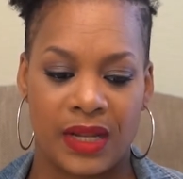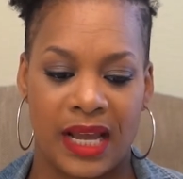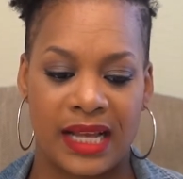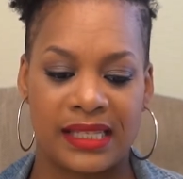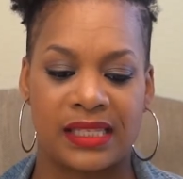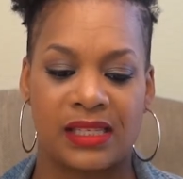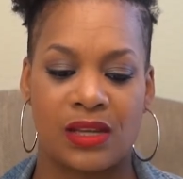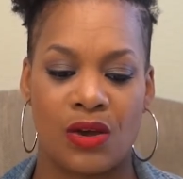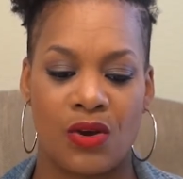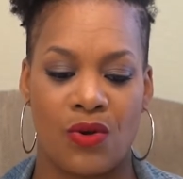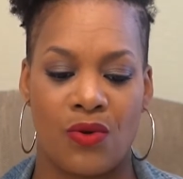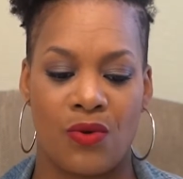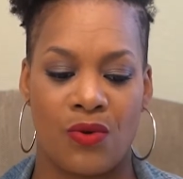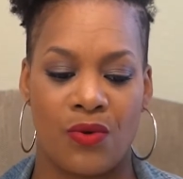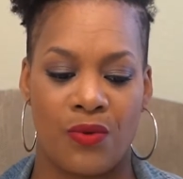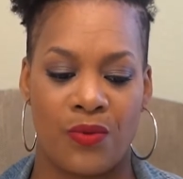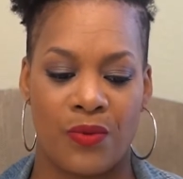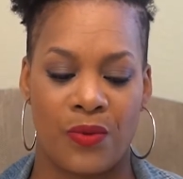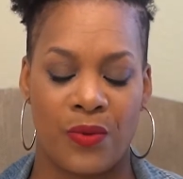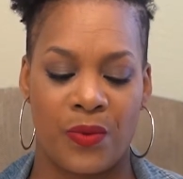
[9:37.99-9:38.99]

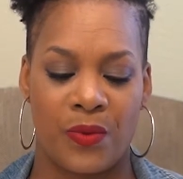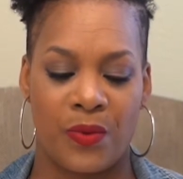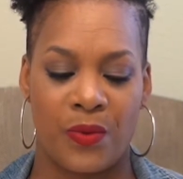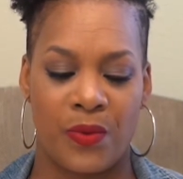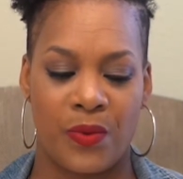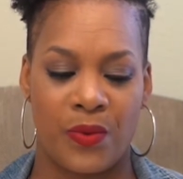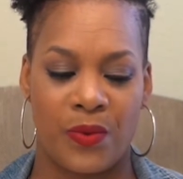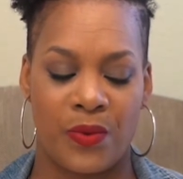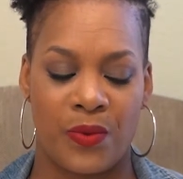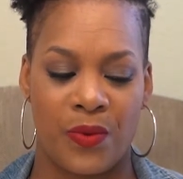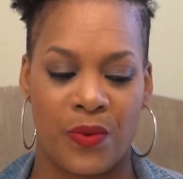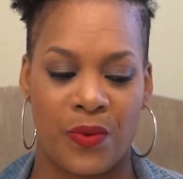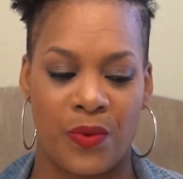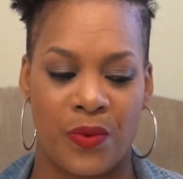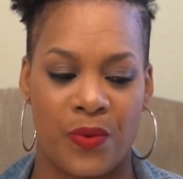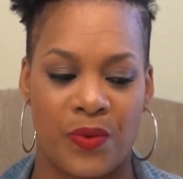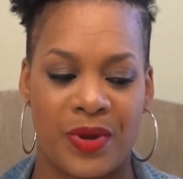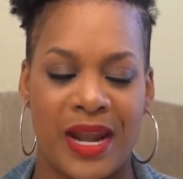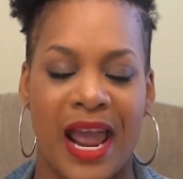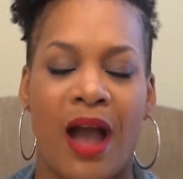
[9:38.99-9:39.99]
so
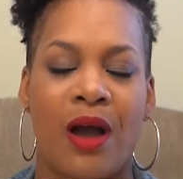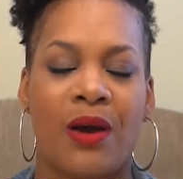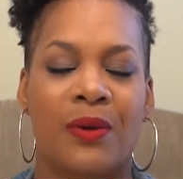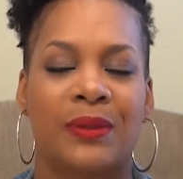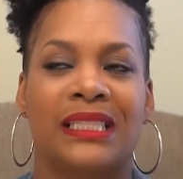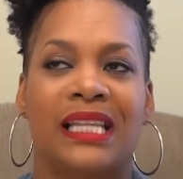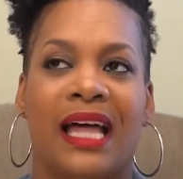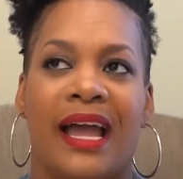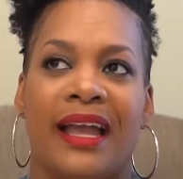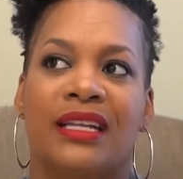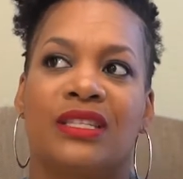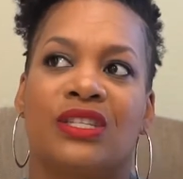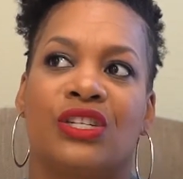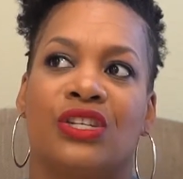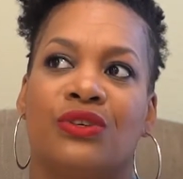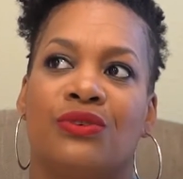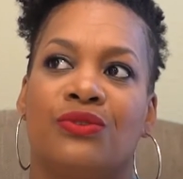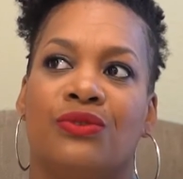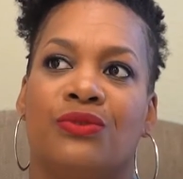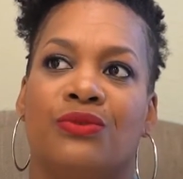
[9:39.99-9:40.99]
now I'd like
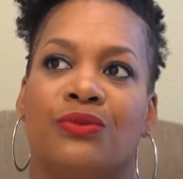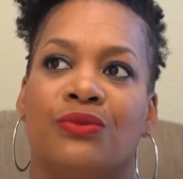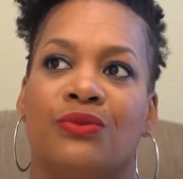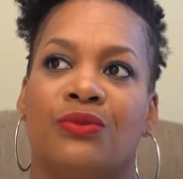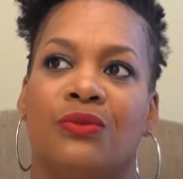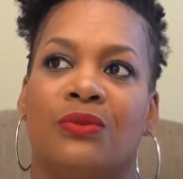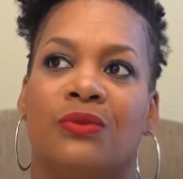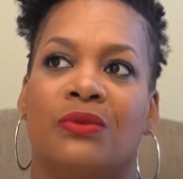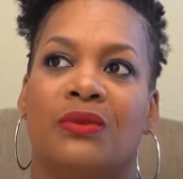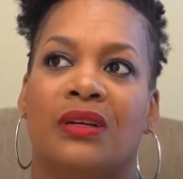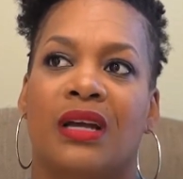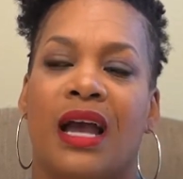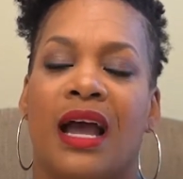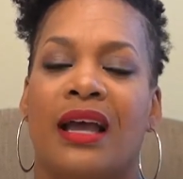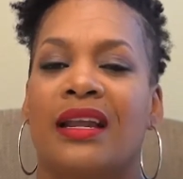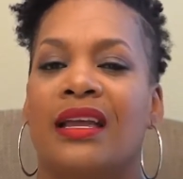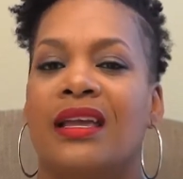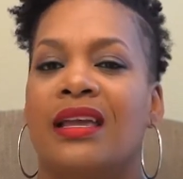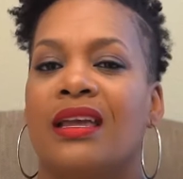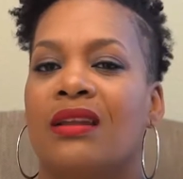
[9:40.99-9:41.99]
to
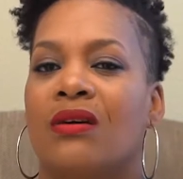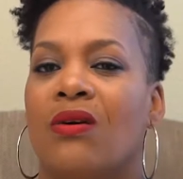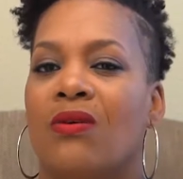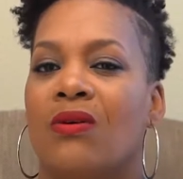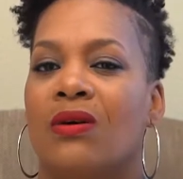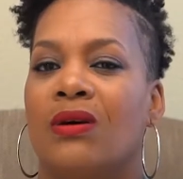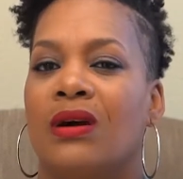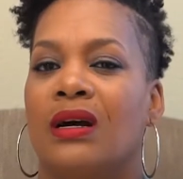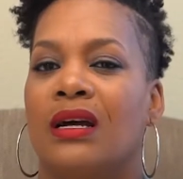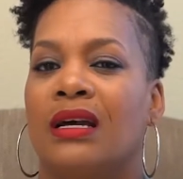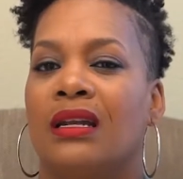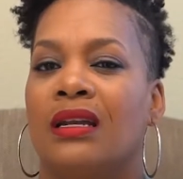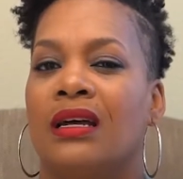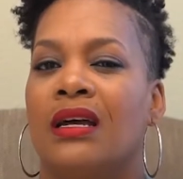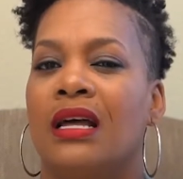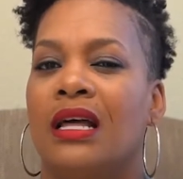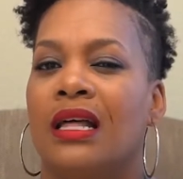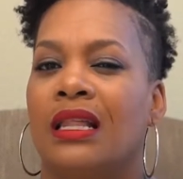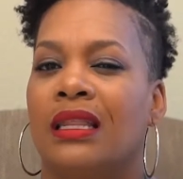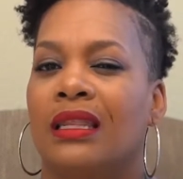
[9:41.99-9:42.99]
kind of hit on
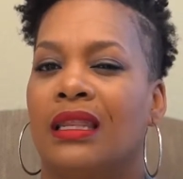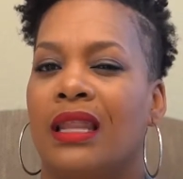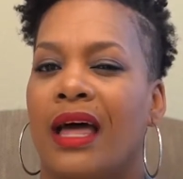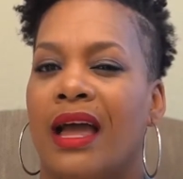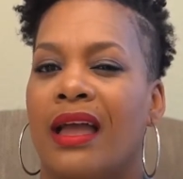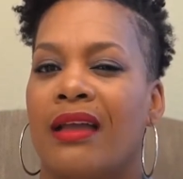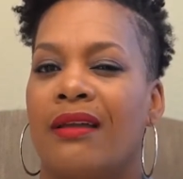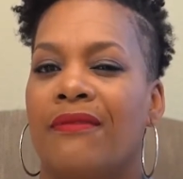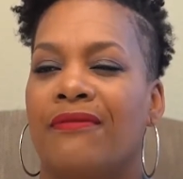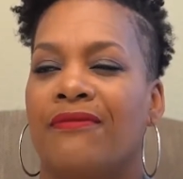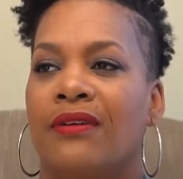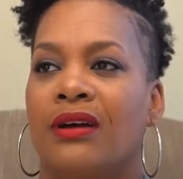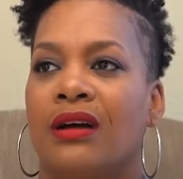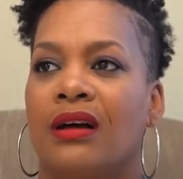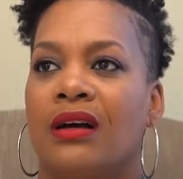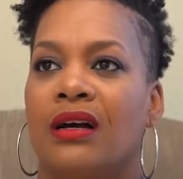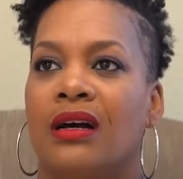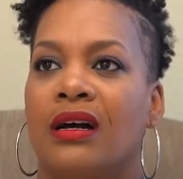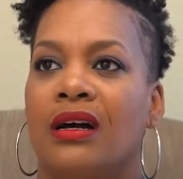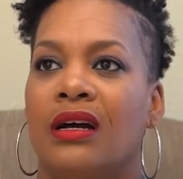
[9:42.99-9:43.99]
life
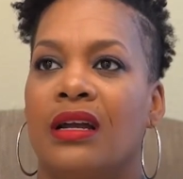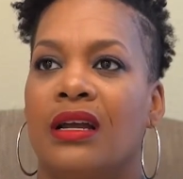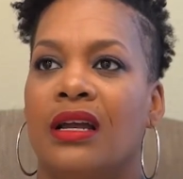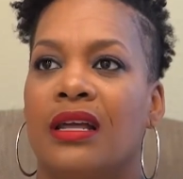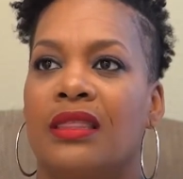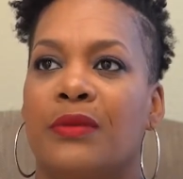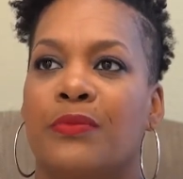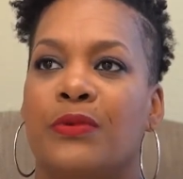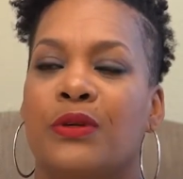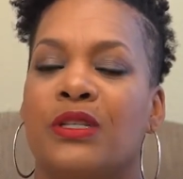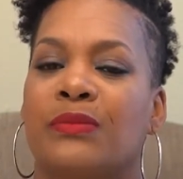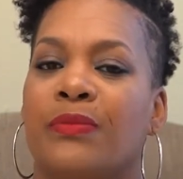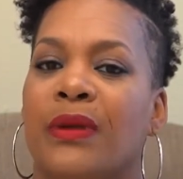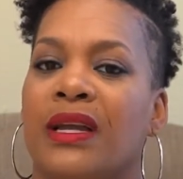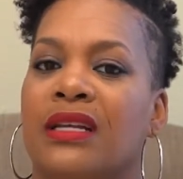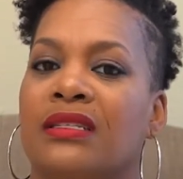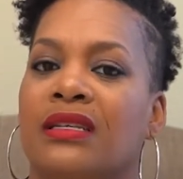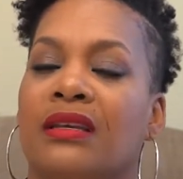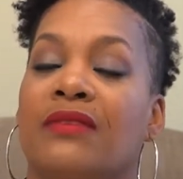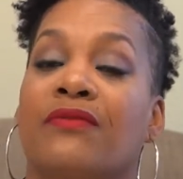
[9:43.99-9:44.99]
in the
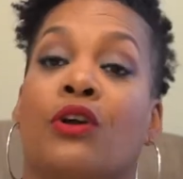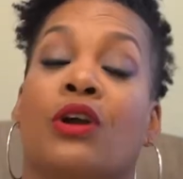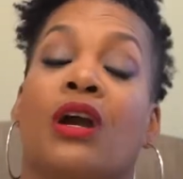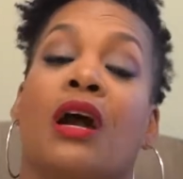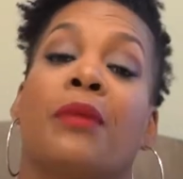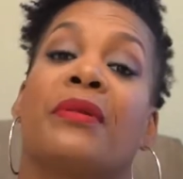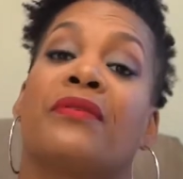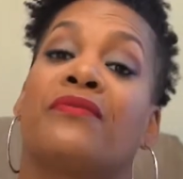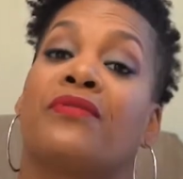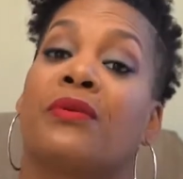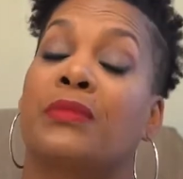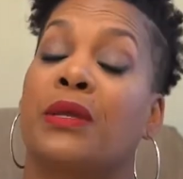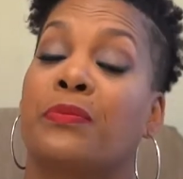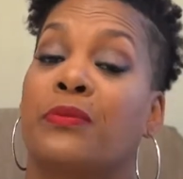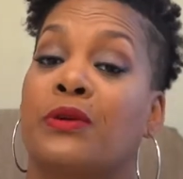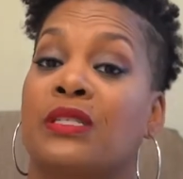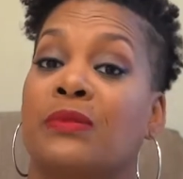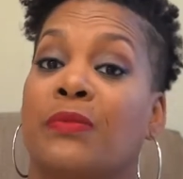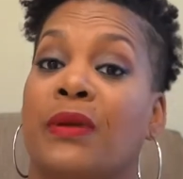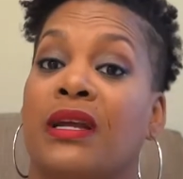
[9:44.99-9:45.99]
perspective or coming from the
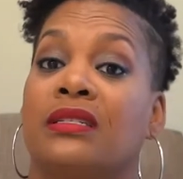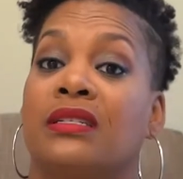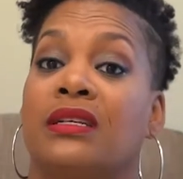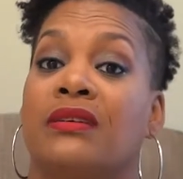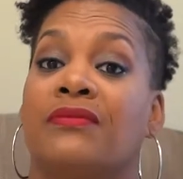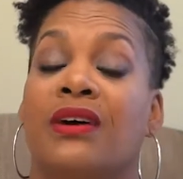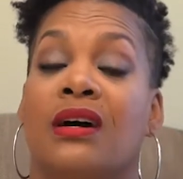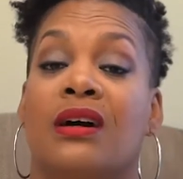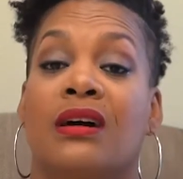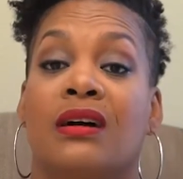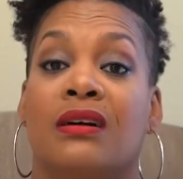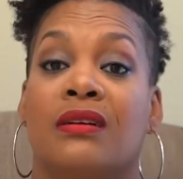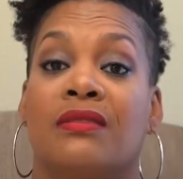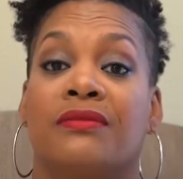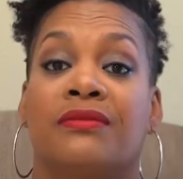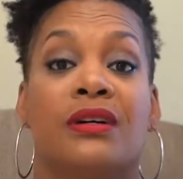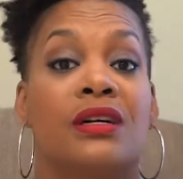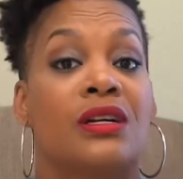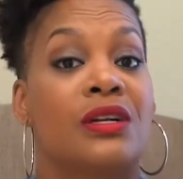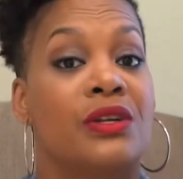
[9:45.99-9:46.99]
perspective of
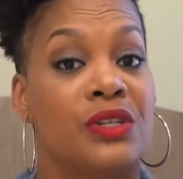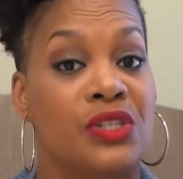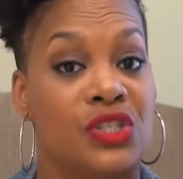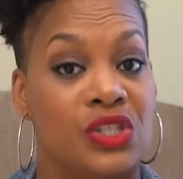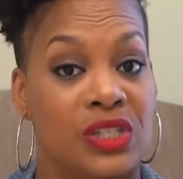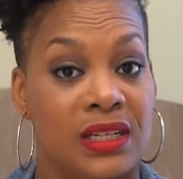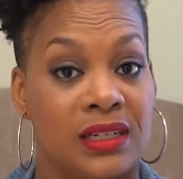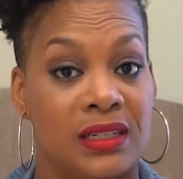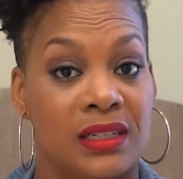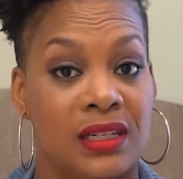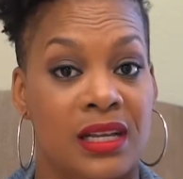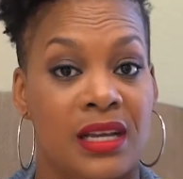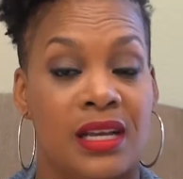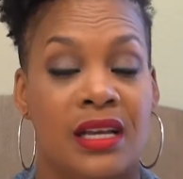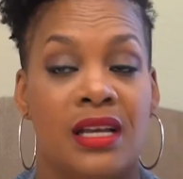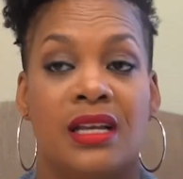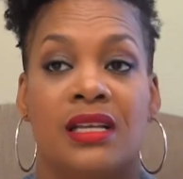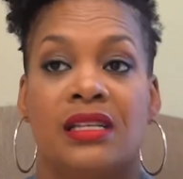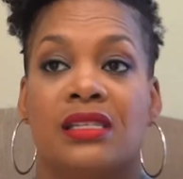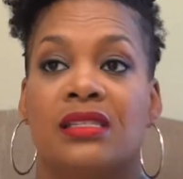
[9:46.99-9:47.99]
a Christian,
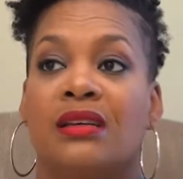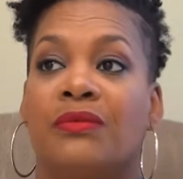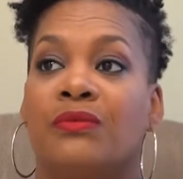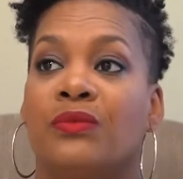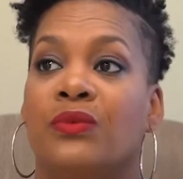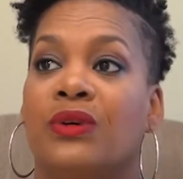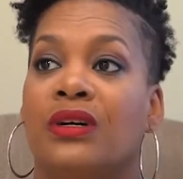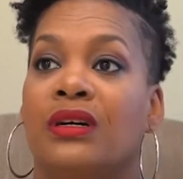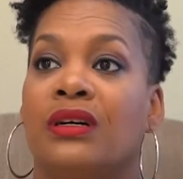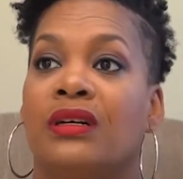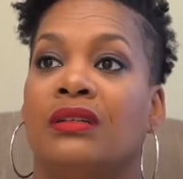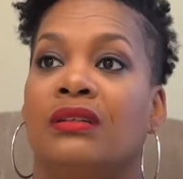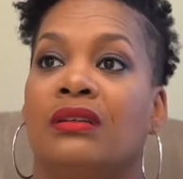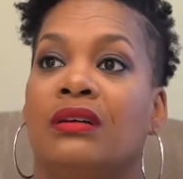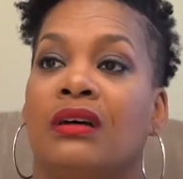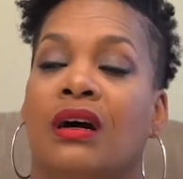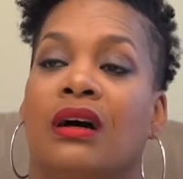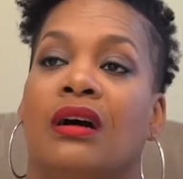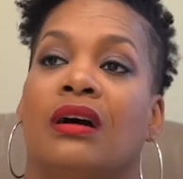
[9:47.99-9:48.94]
someone